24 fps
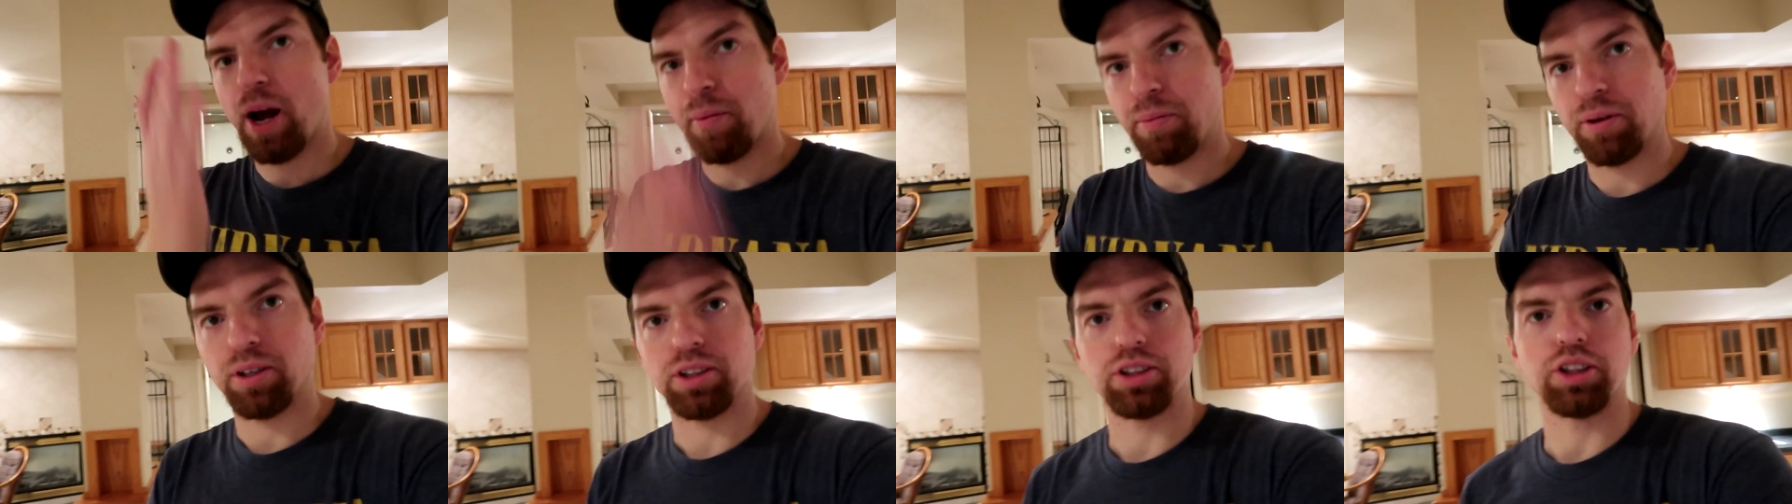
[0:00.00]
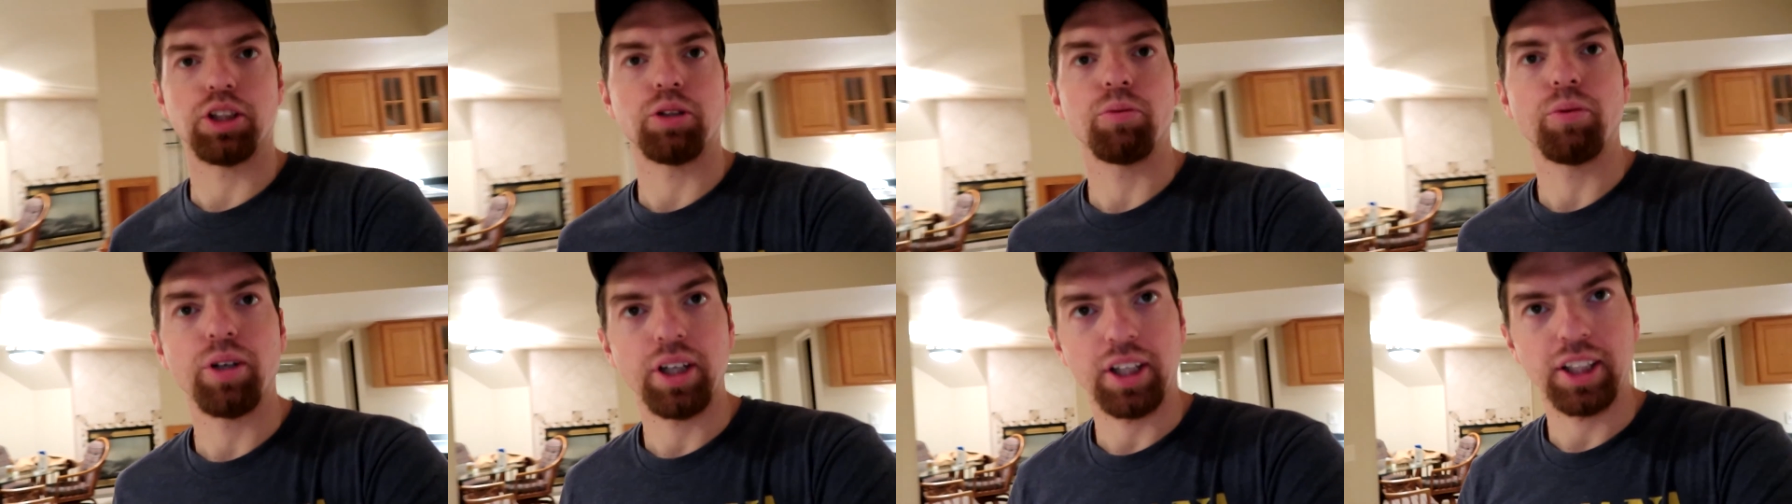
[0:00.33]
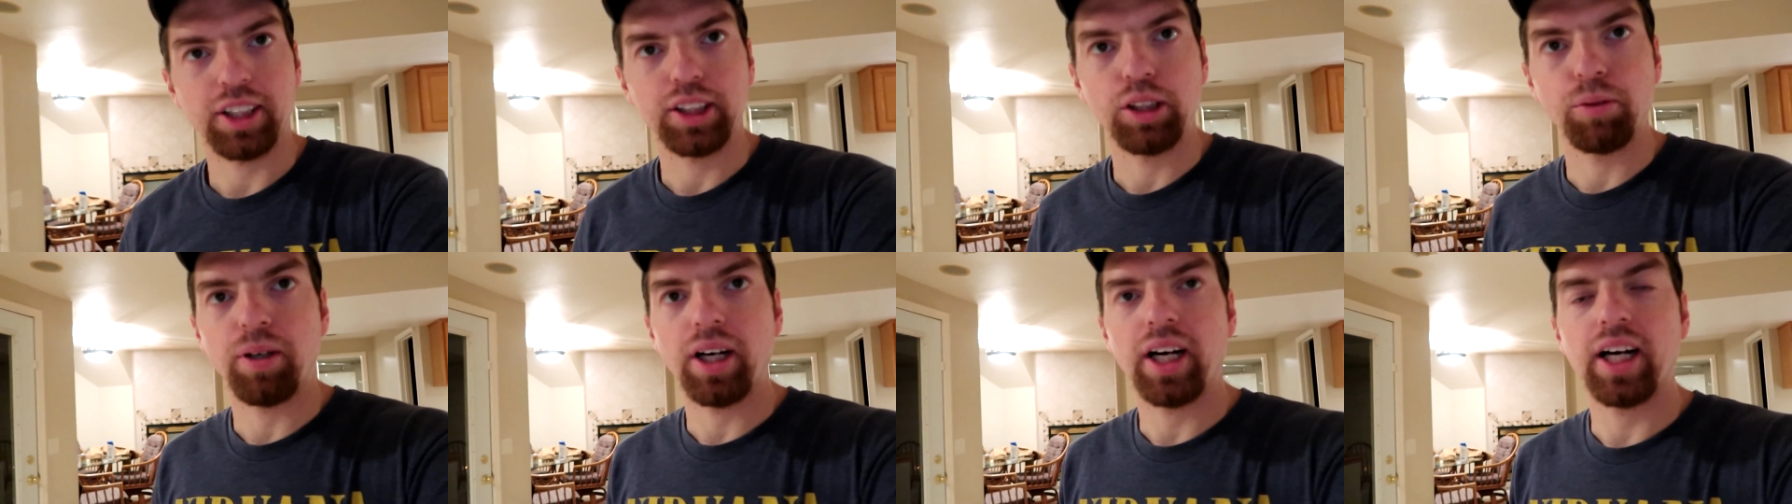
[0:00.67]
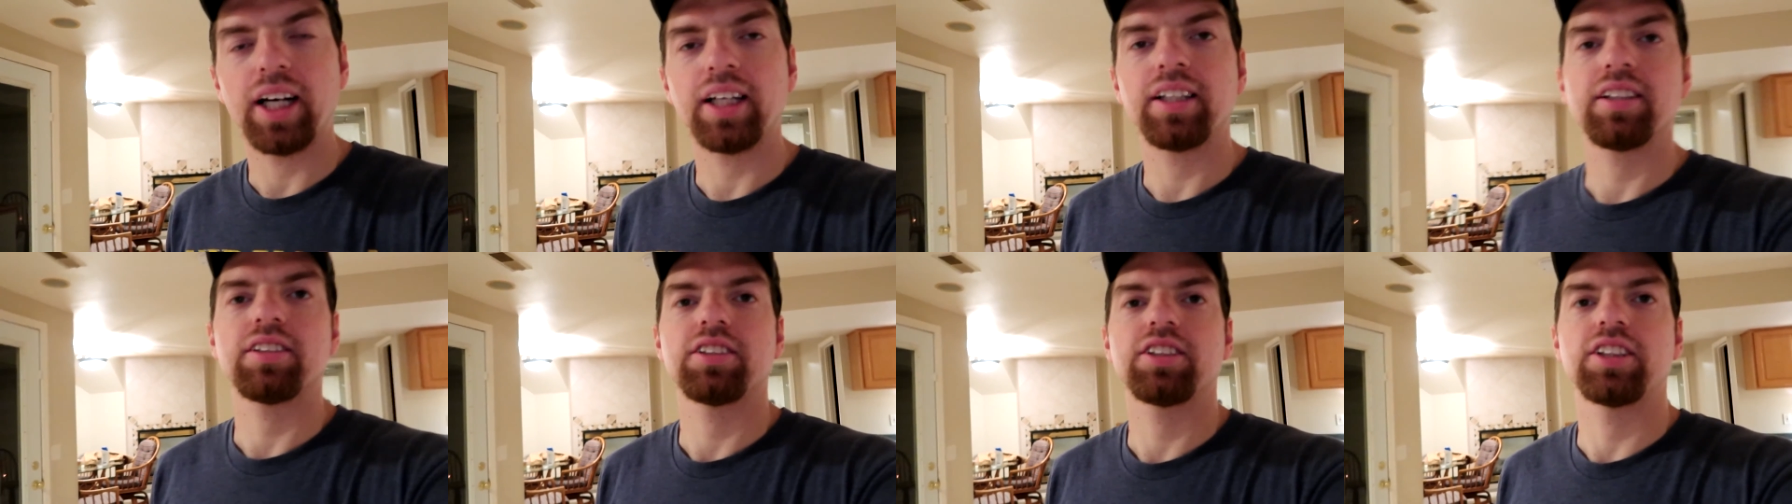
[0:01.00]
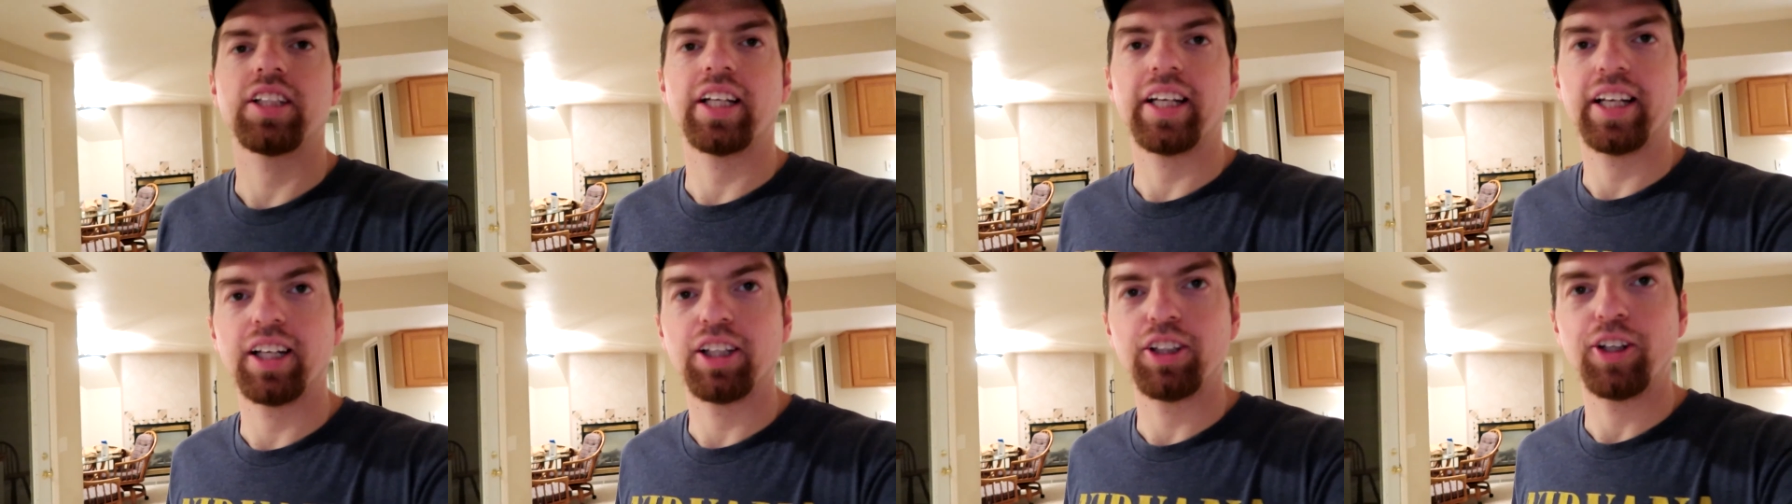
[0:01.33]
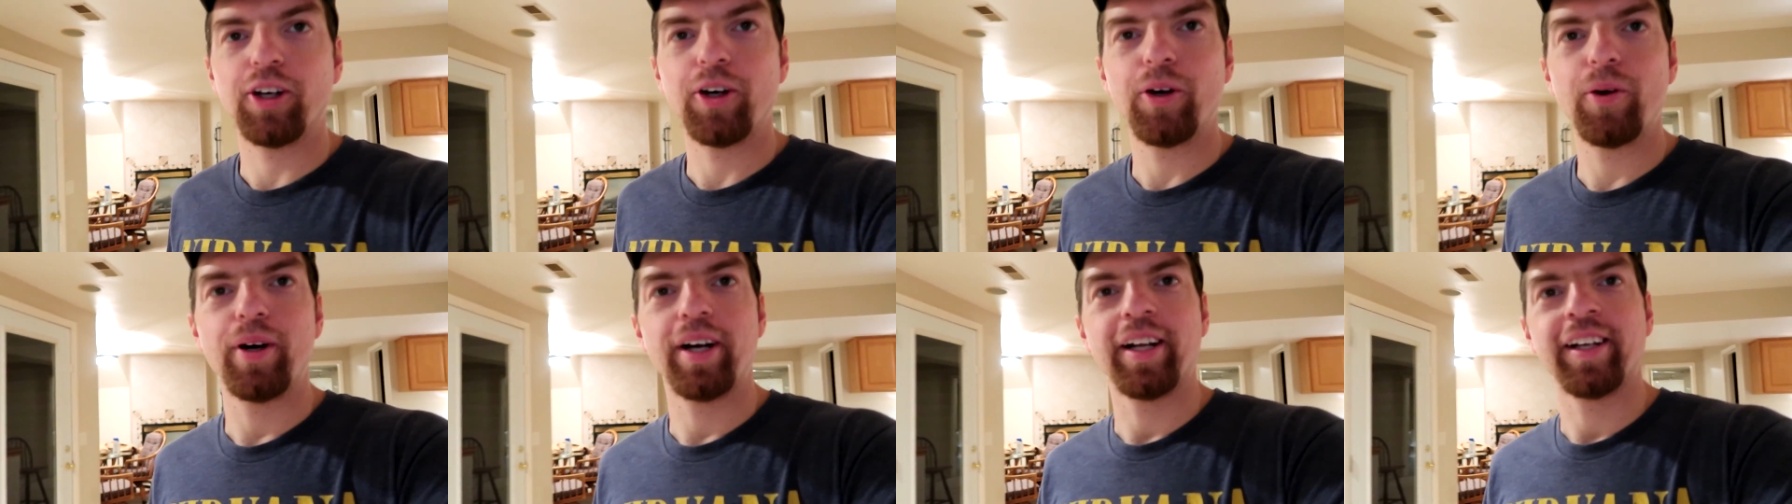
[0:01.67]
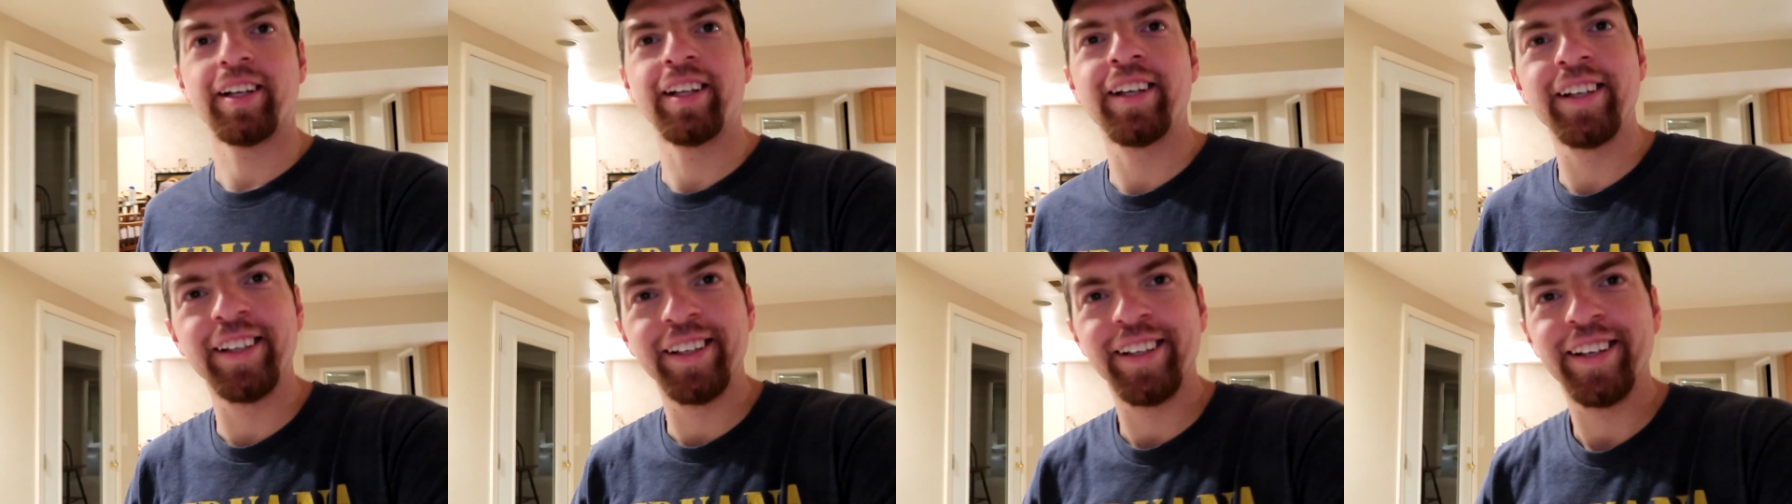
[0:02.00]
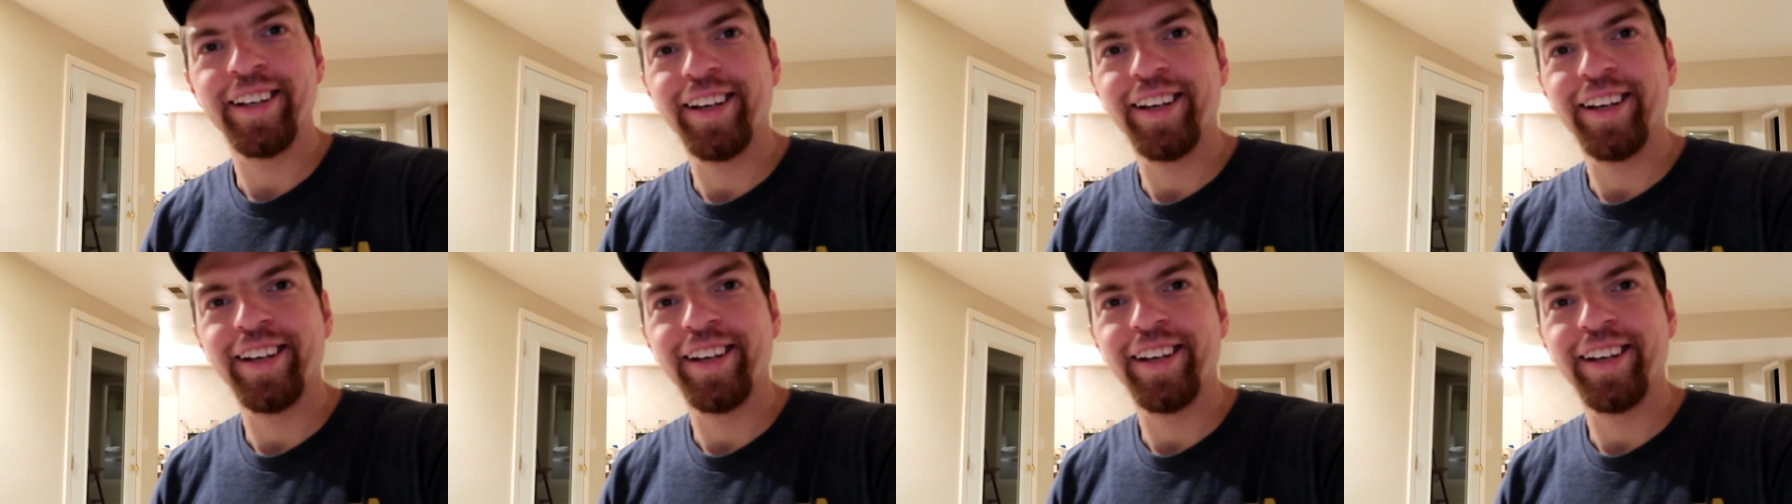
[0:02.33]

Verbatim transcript: I personally wanted to come on, say hello, and